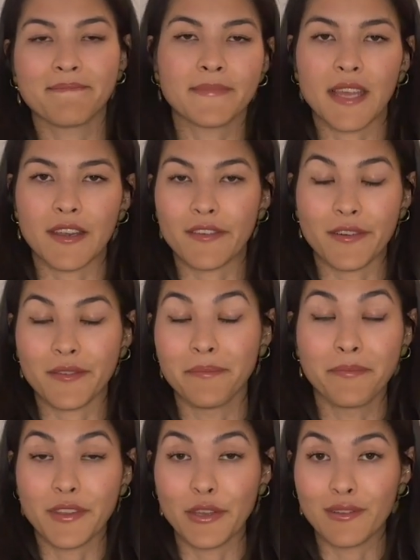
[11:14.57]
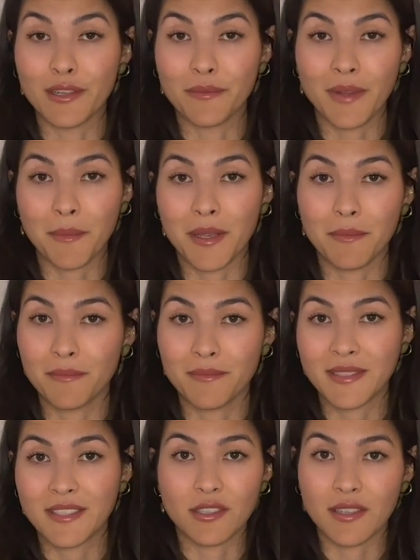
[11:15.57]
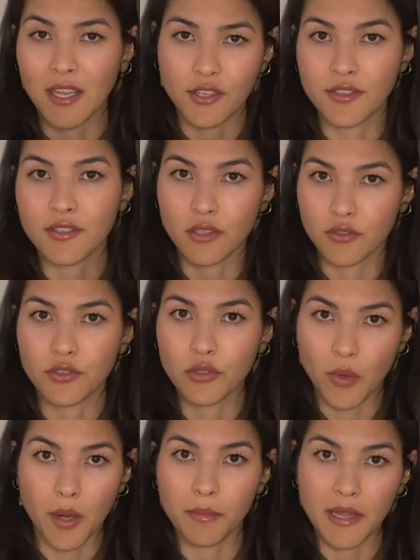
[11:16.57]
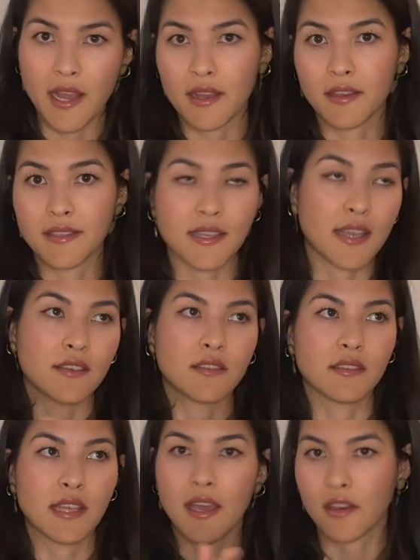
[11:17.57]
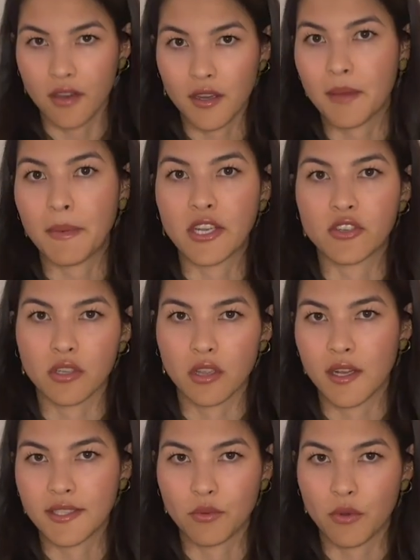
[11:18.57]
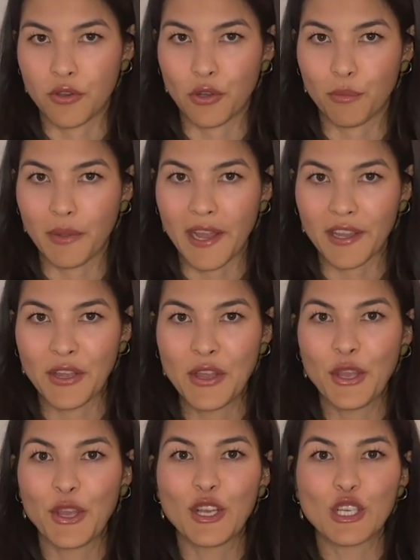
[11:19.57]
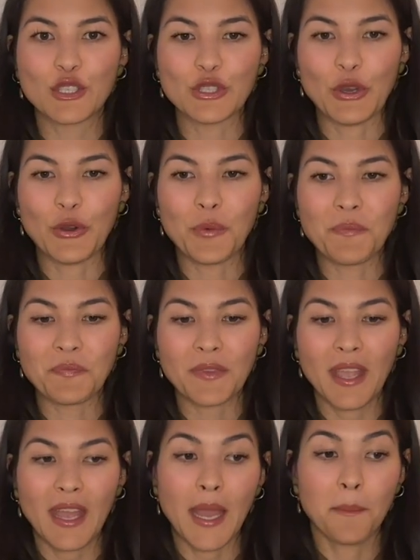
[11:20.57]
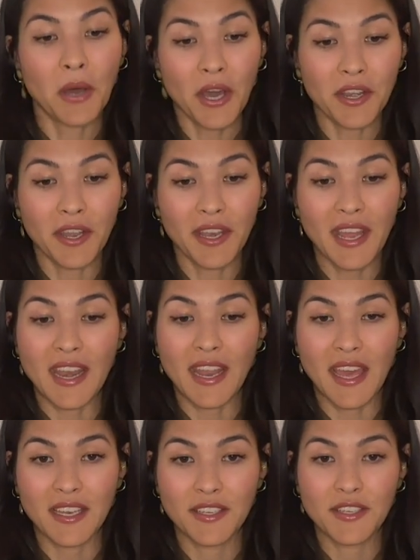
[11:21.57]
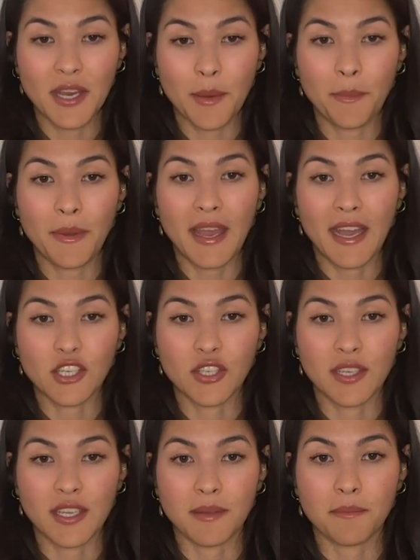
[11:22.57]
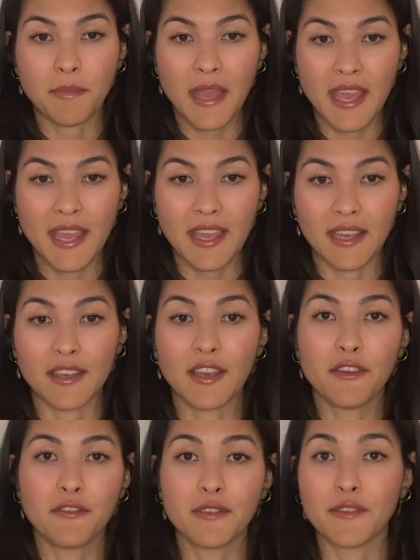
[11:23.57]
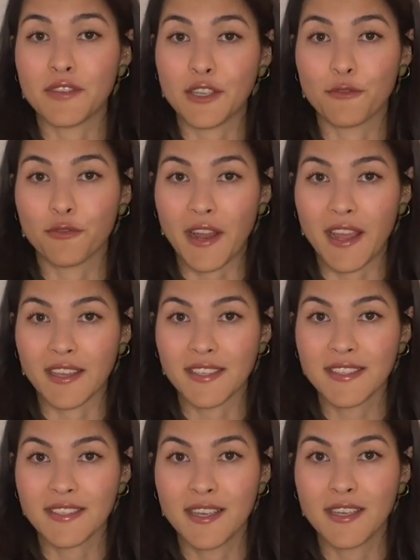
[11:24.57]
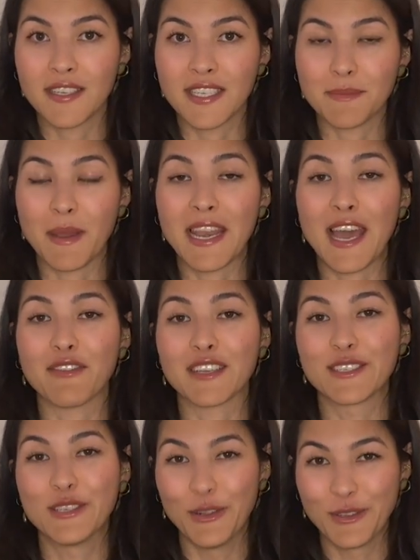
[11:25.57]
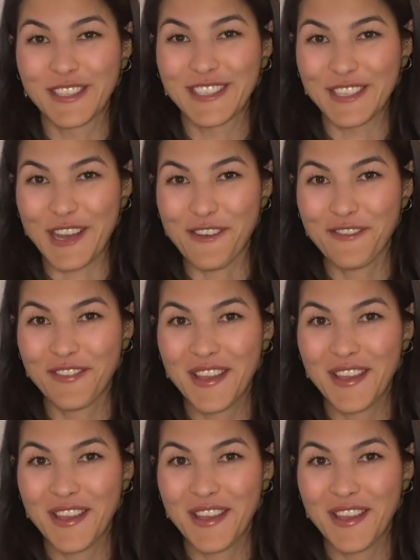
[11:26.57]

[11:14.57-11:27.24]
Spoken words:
I don't know, YOLO. I mean, I still do wear black because I cannot imagine a closet with no black. So I bought it and ended up actually paying 15 francs despite having sold stuff.